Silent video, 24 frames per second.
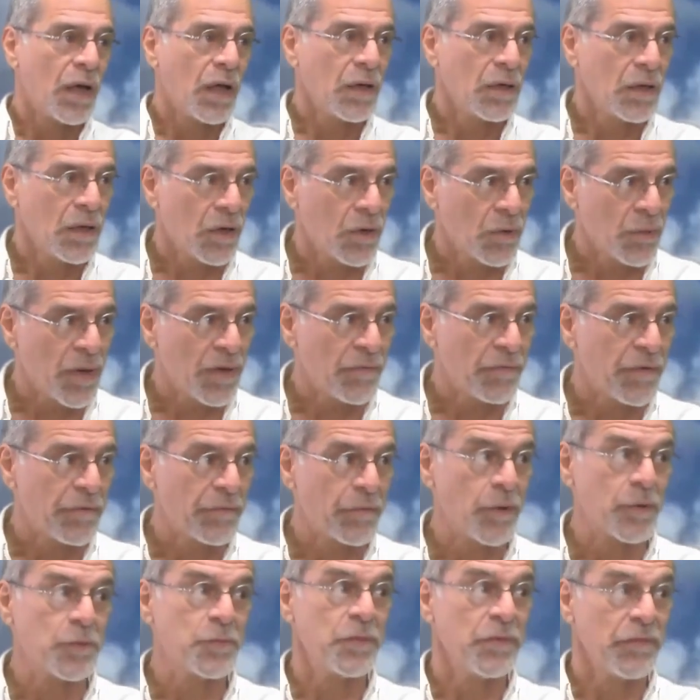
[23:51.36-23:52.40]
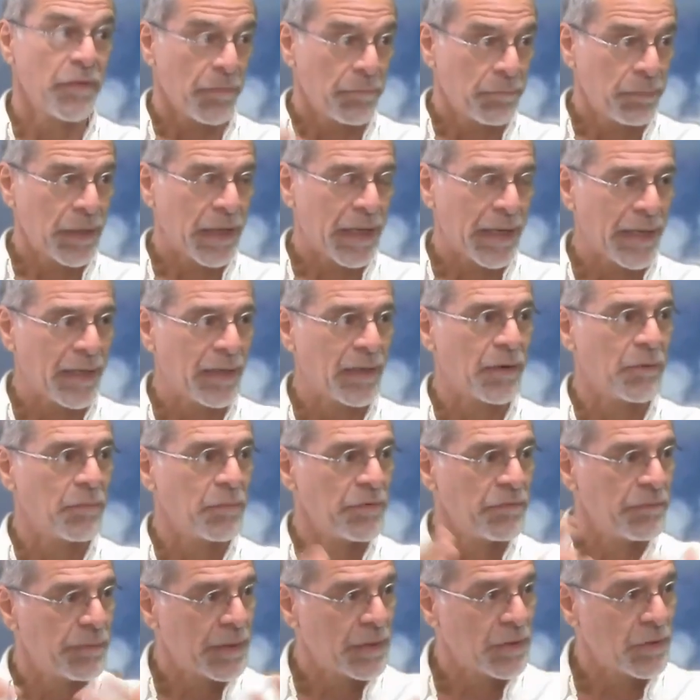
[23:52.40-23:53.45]
allow FFOS. We've applied and
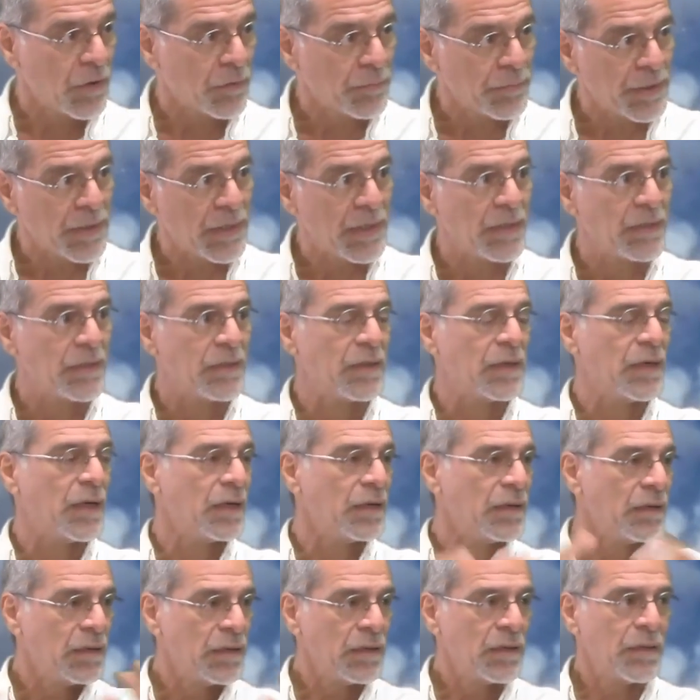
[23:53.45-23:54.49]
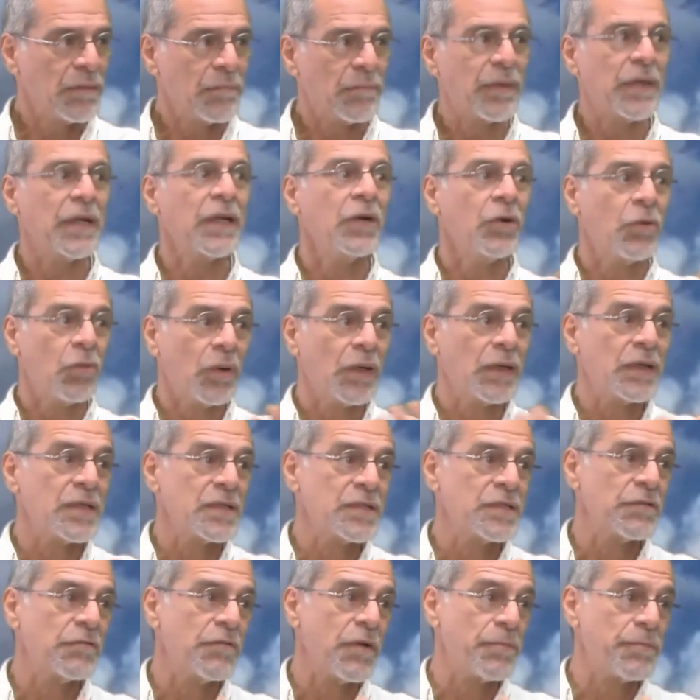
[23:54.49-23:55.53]
we've been nominated, and but they don't want
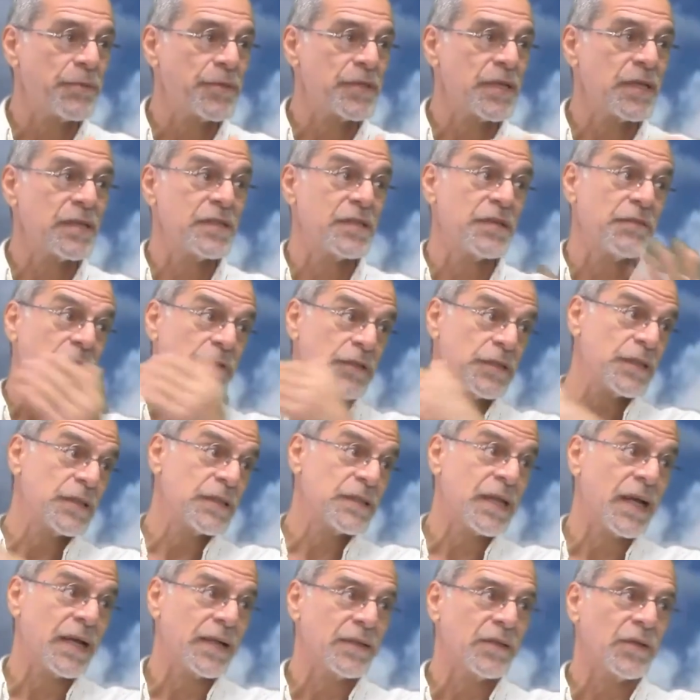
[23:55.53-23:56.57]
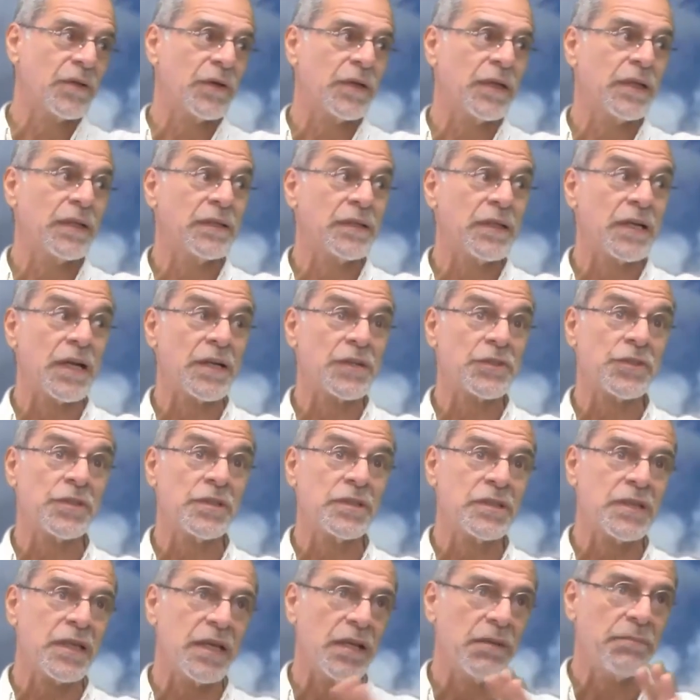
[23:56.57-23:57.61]
us to represent civil society on an
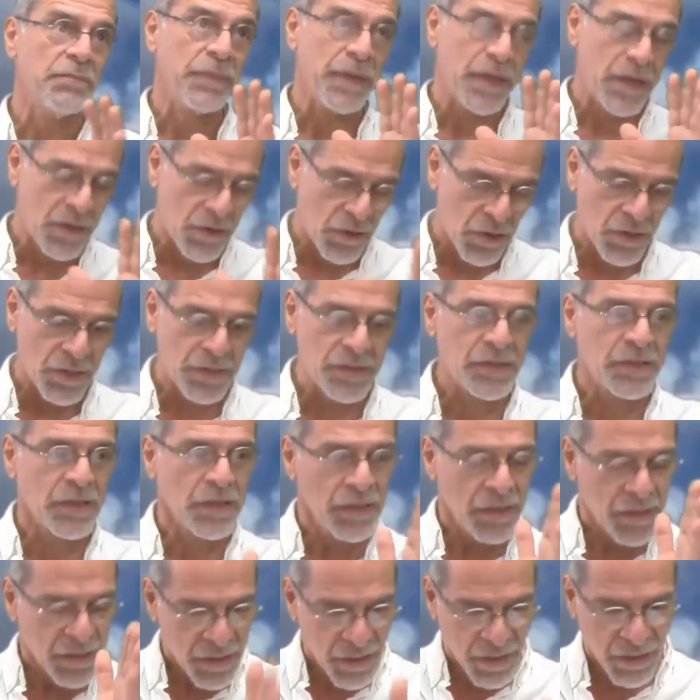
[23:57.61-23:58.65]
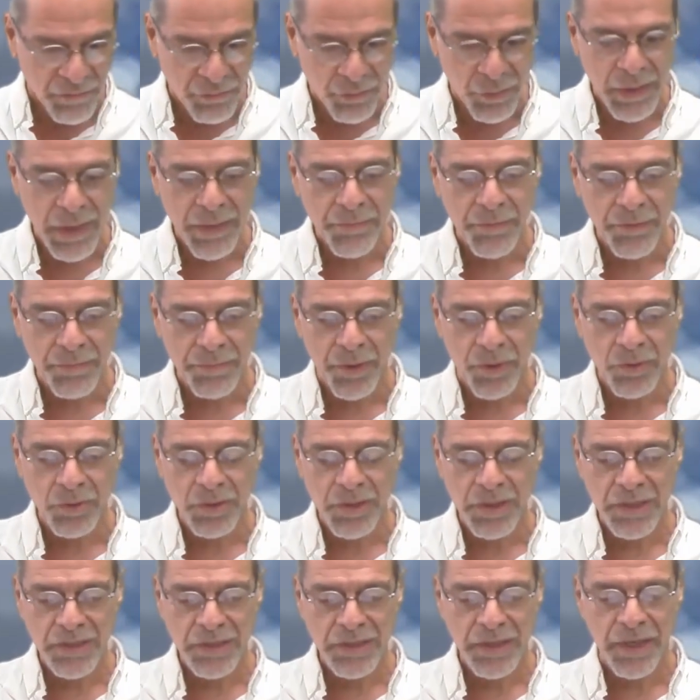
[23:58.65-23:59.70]
international scale because of what I'm
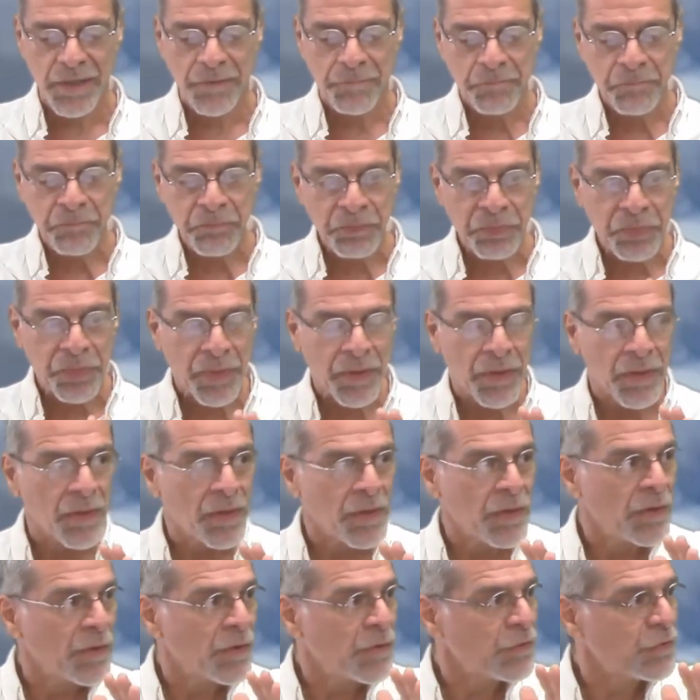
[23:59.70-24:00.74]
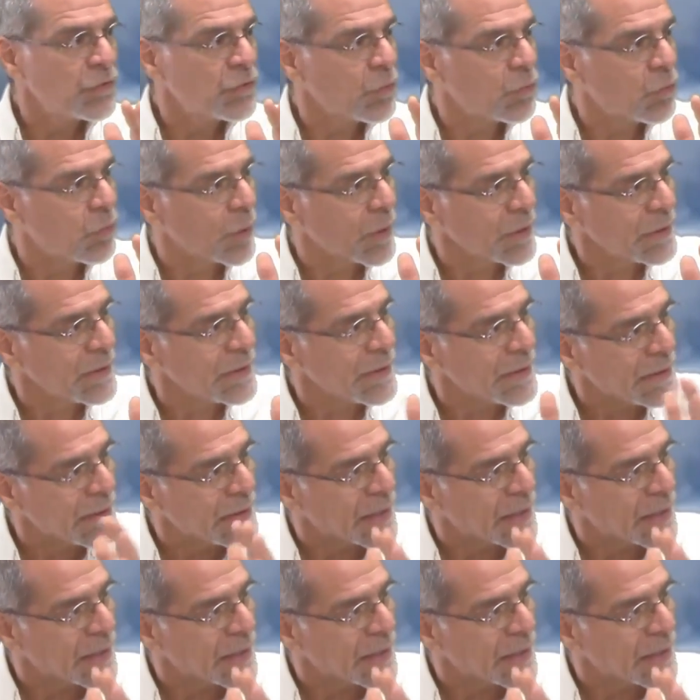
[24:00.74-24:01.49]
about to say. So what the